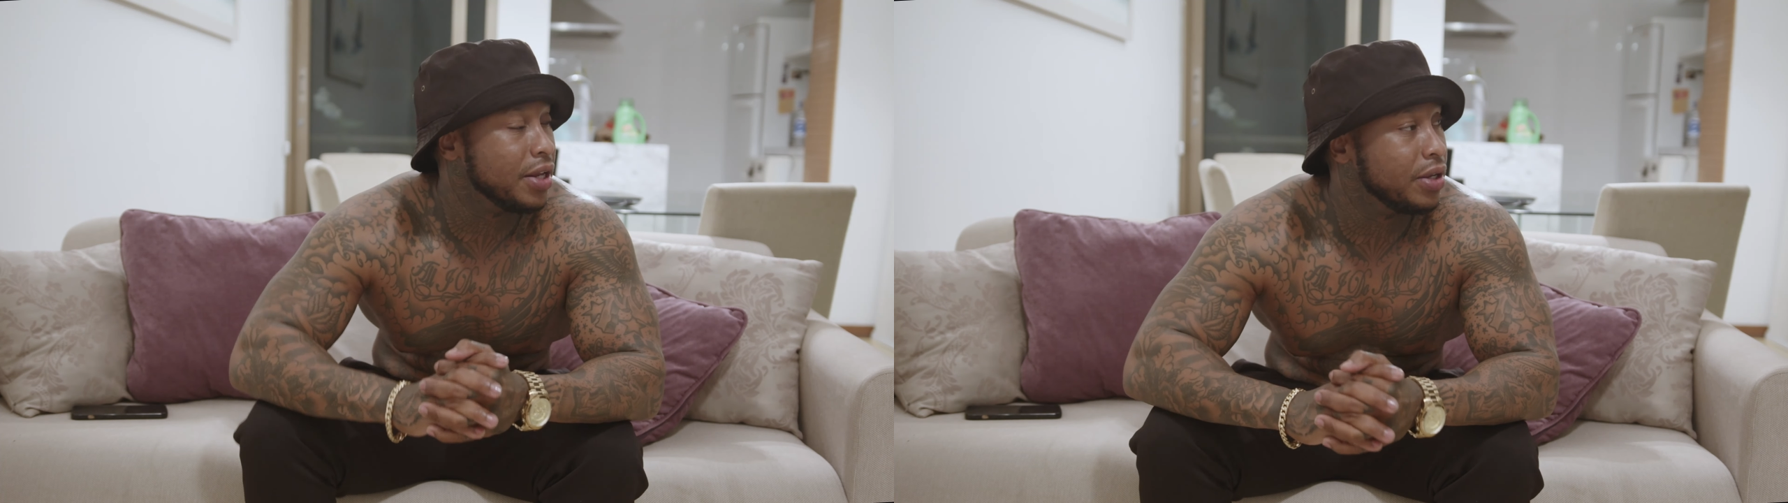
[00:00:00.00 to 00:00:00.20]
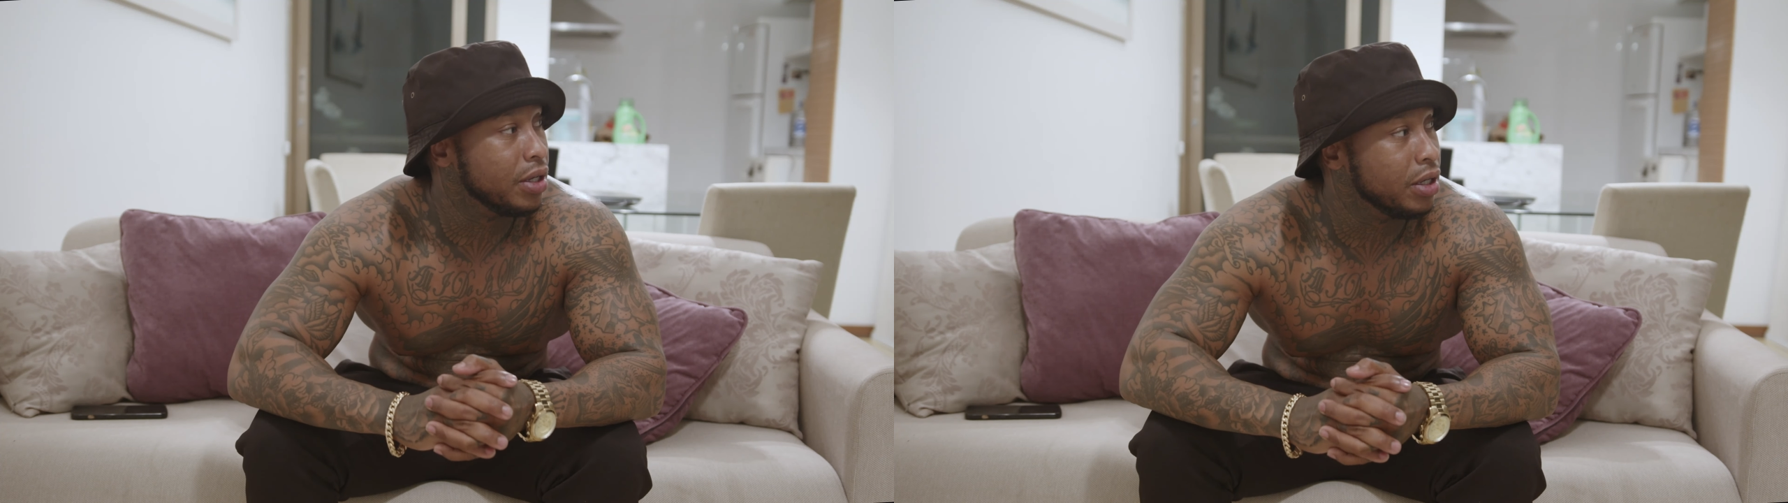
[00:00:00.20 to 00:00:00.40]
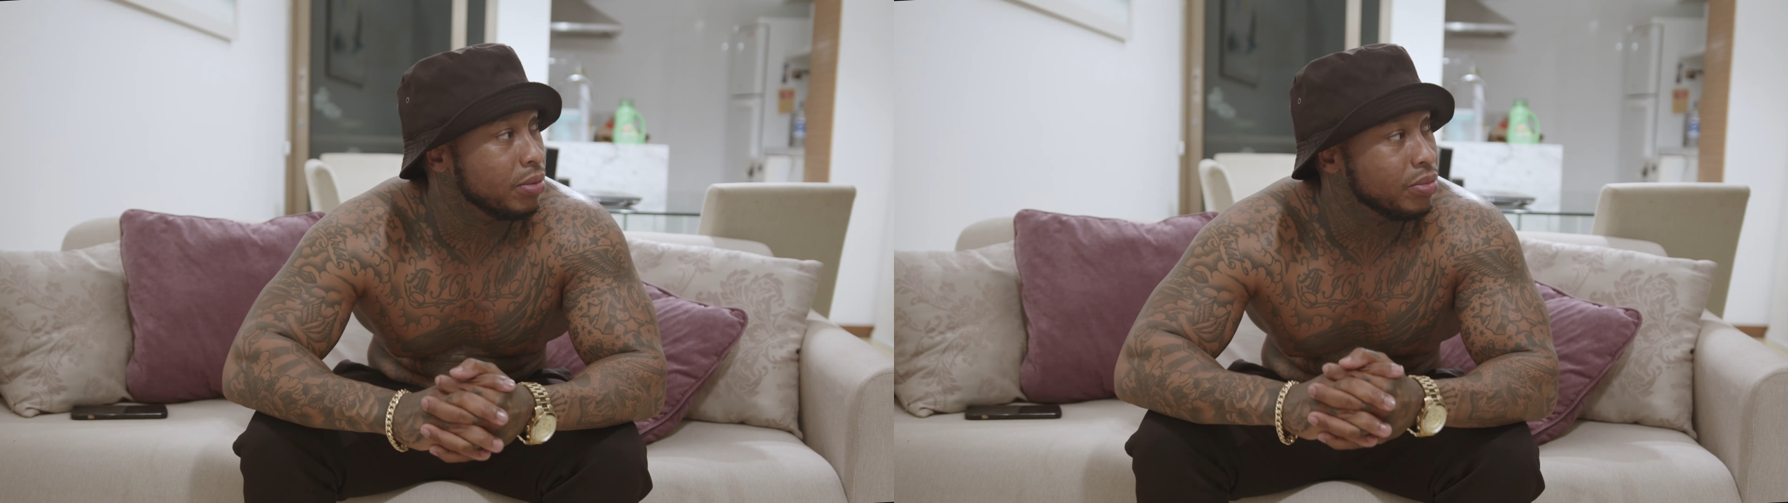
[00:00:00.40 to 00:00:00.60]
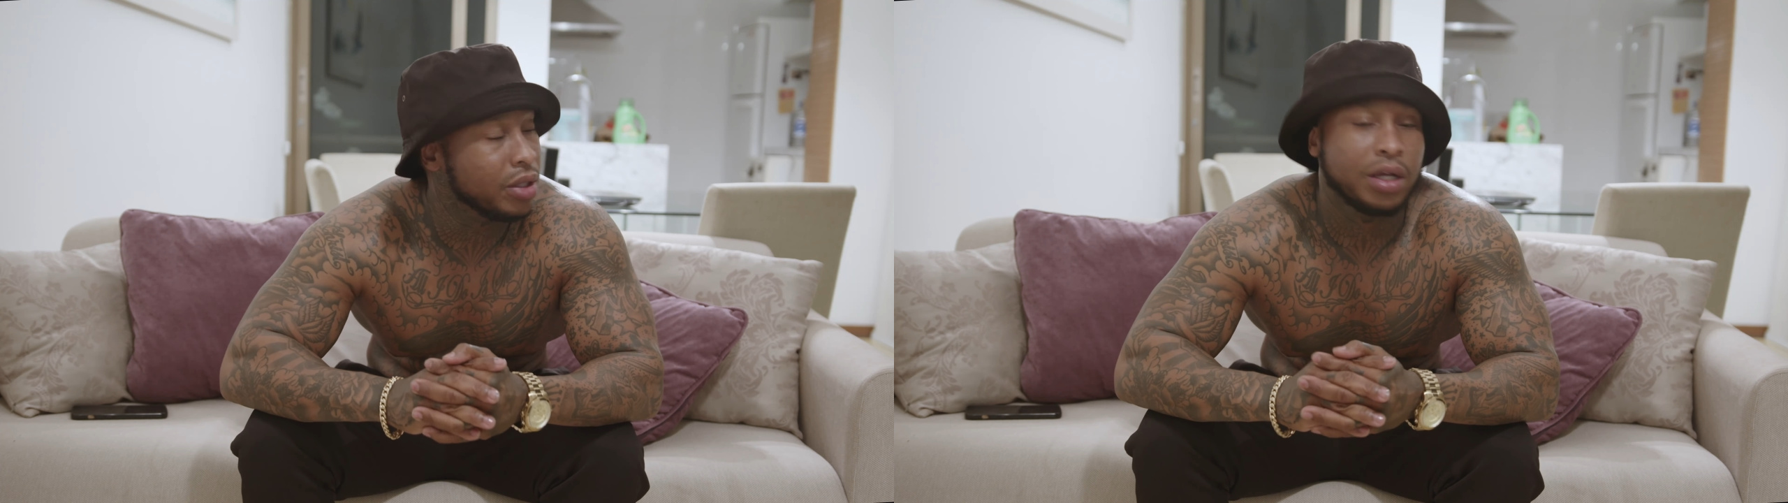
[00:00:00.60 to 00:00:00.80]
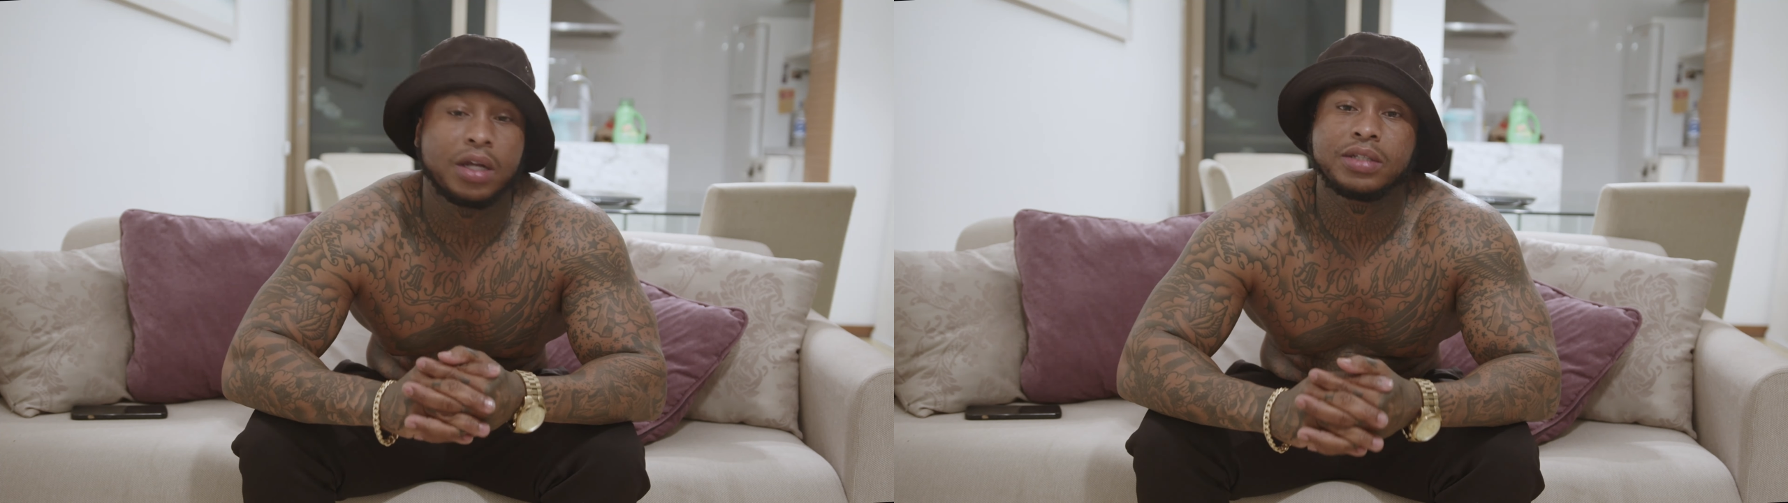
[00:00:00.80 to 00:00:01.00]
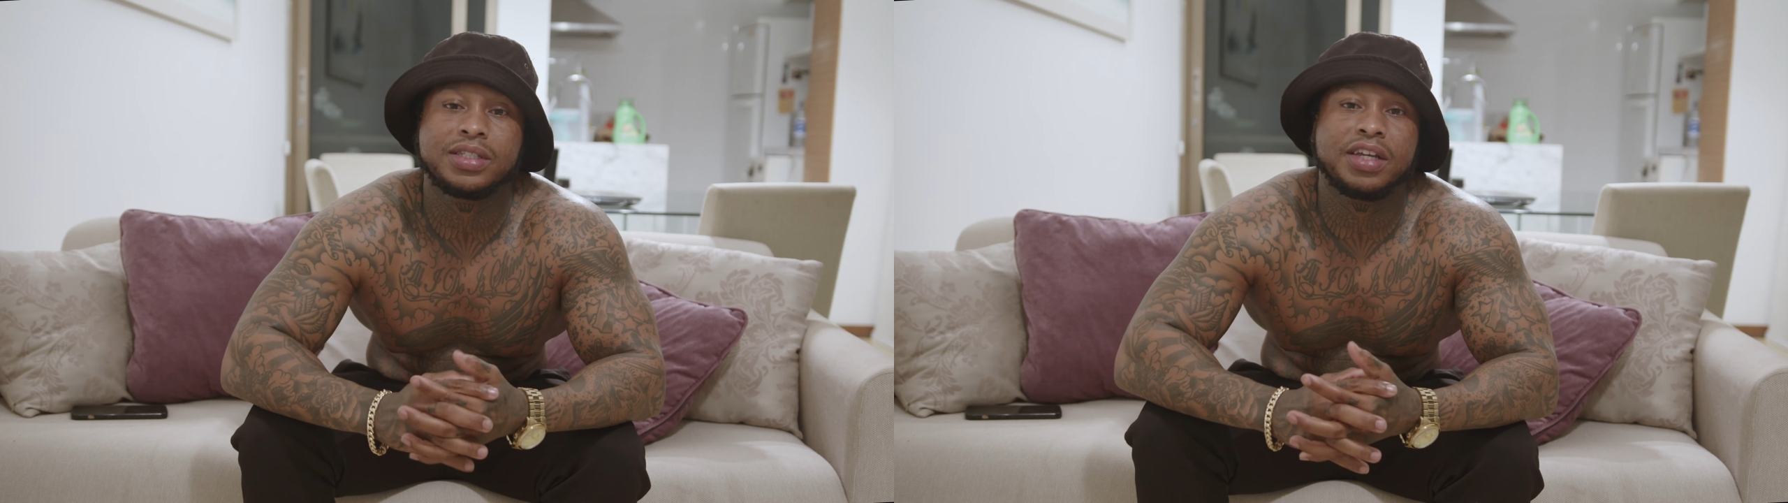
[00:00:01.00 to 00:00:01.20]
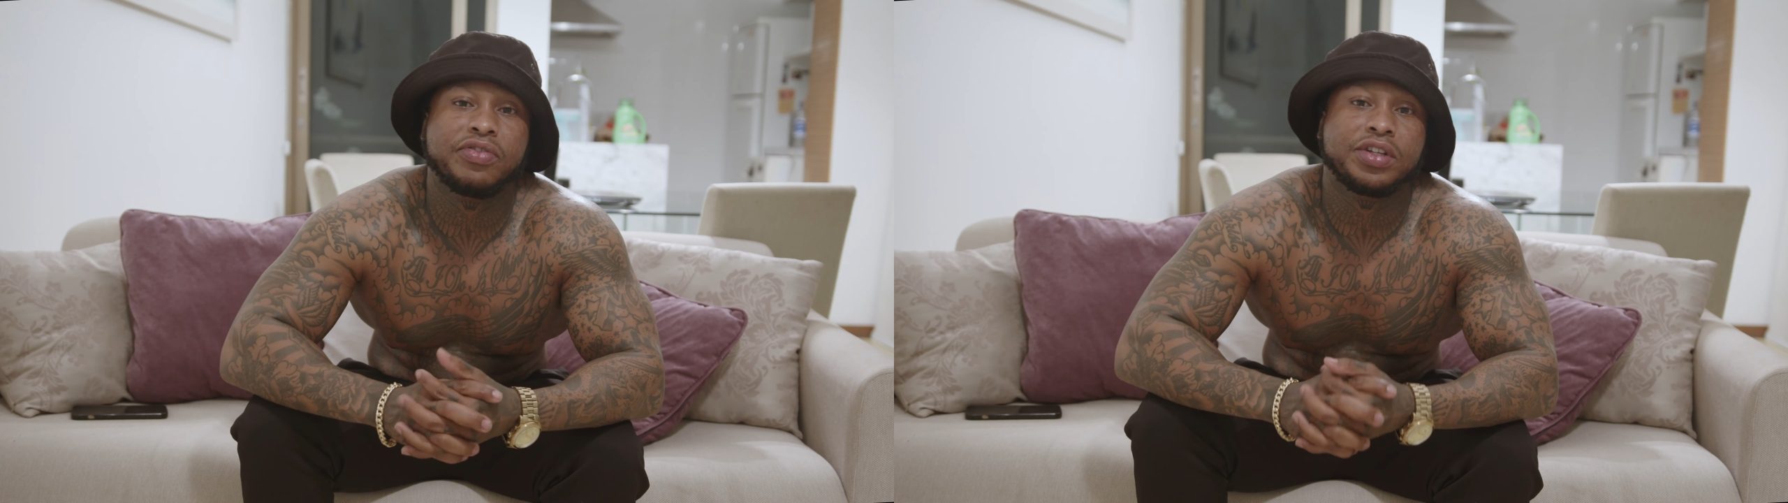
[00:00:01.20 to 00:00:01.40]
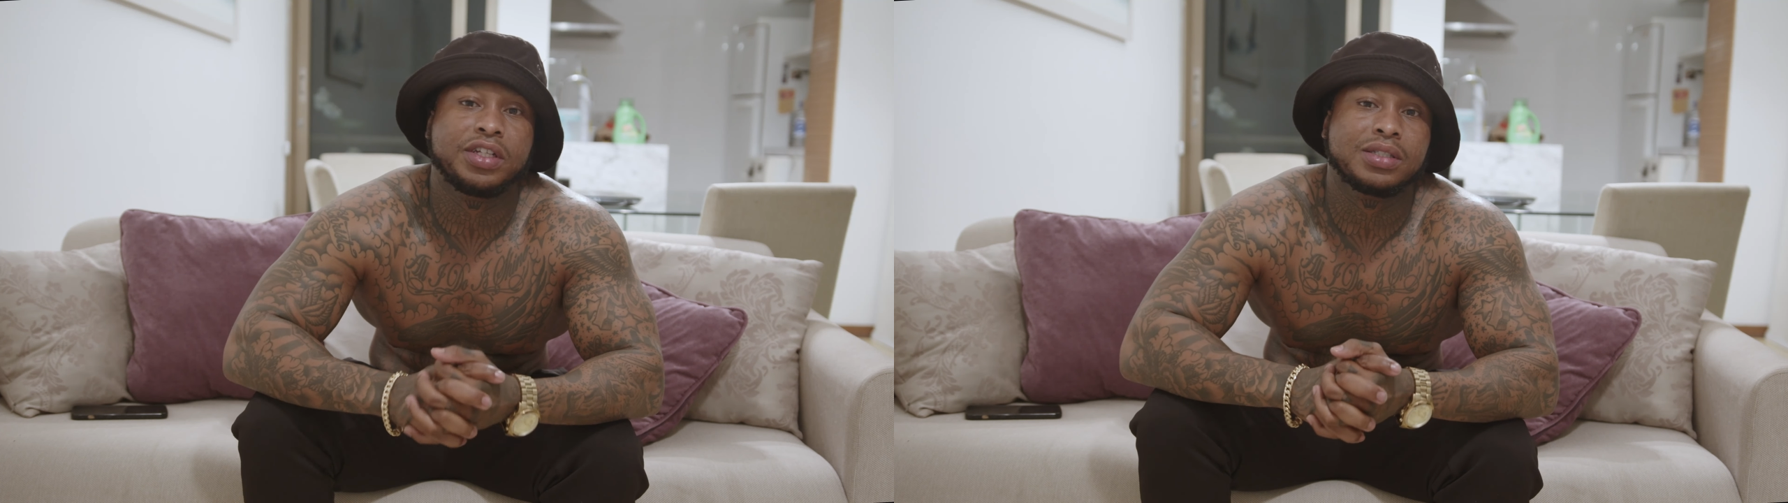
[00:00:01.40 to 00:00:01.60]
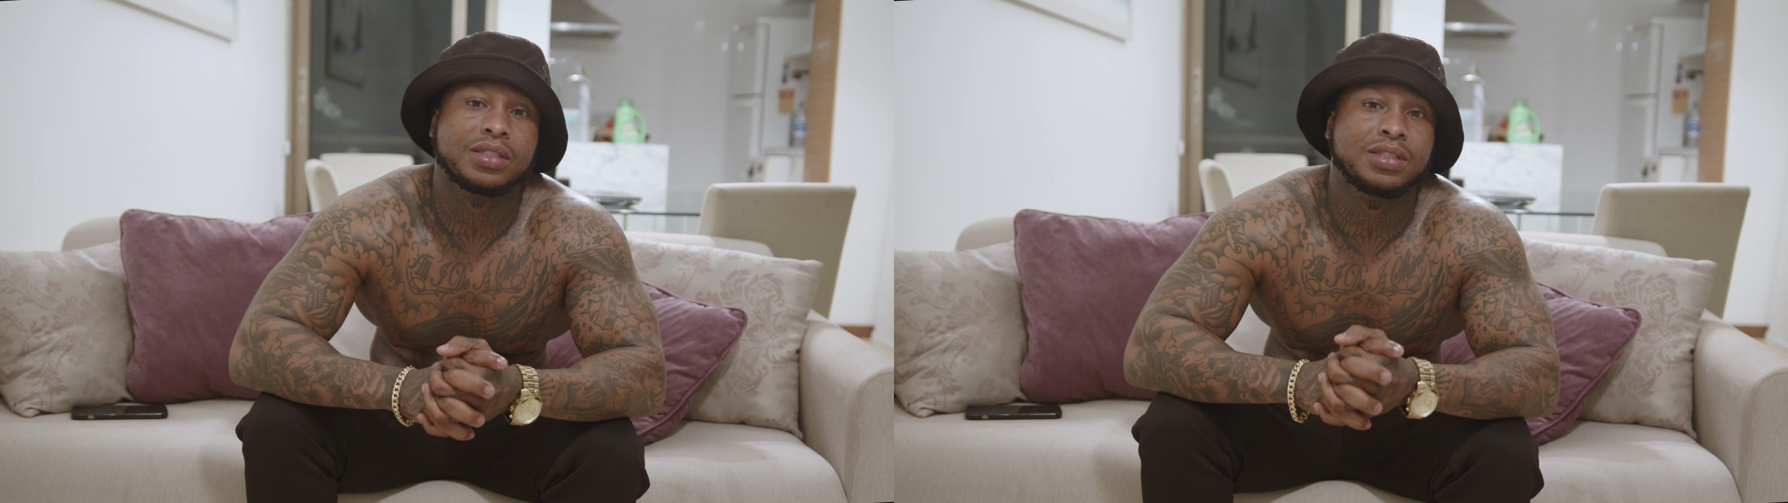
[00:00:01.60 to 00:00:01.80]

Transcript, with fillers: at Tiffany's.